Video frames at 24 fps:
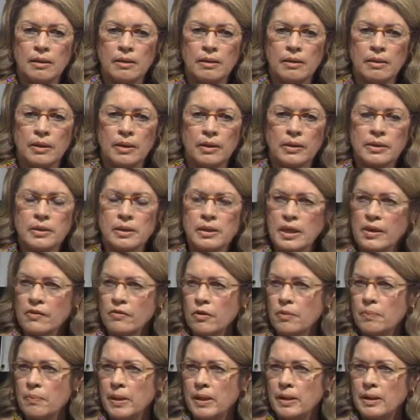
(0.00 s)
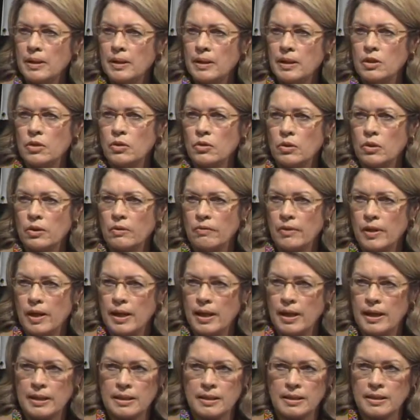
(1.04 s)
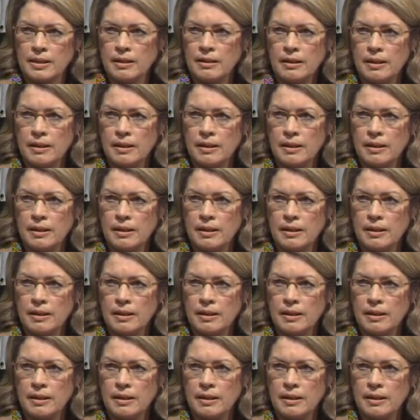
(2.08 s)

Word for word: there has never been any sort of exit